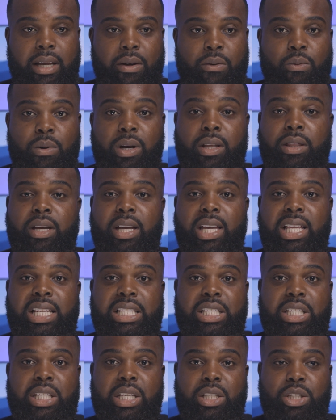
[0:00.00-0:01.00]
whether
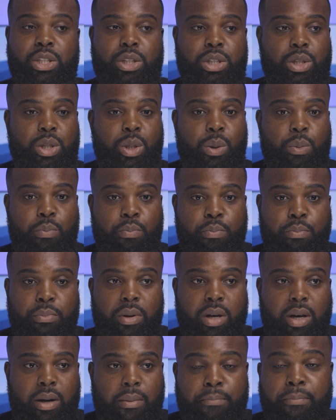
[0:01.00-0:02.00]
it is
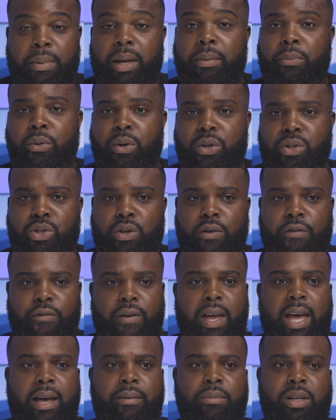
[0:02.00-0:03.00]
a member of your
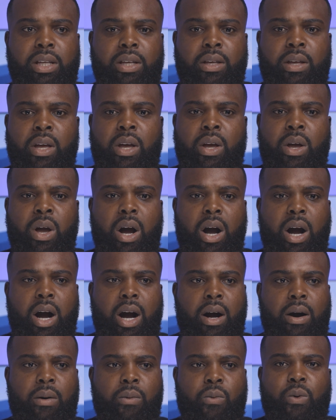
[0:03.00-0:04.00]
family,
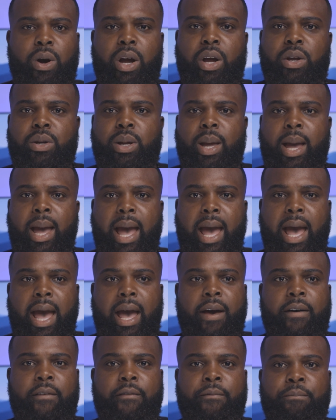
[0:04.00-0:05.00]
where you
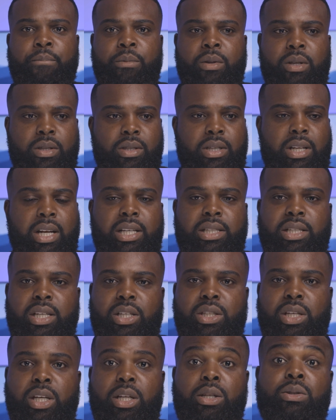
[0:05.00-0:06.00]
have, so let's
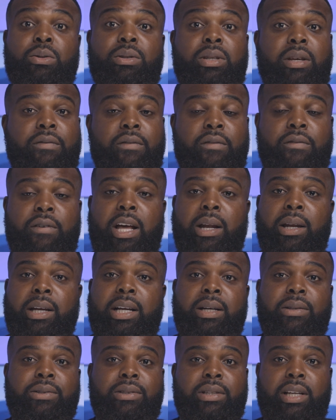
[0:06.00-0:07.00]
just say 2 different family
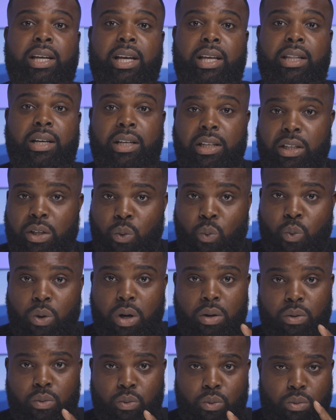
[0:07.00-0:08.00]
comes together under
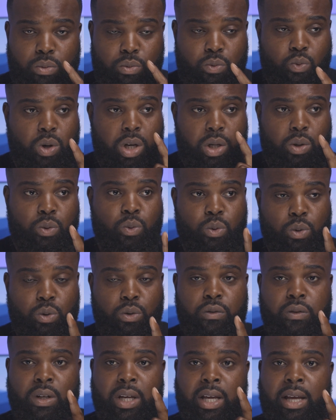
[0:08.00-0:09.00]
one
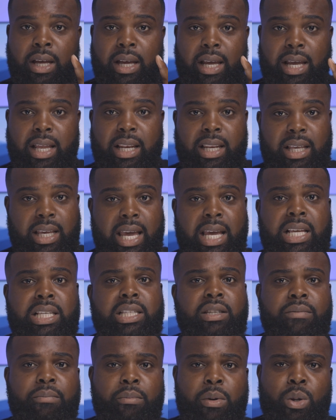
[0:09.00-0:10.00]
roof in the
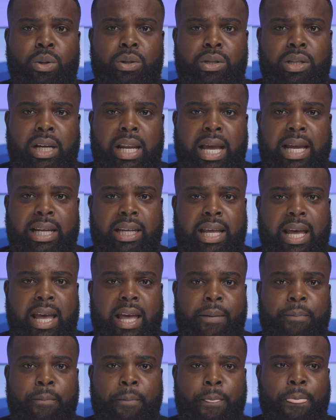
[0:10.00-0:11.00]
case of an emergency like
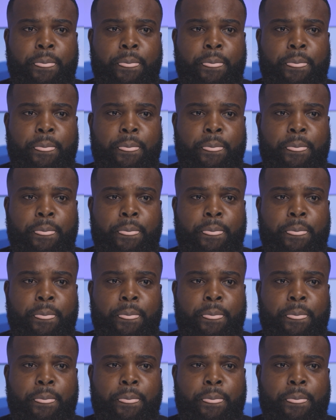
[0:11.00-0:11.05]
that,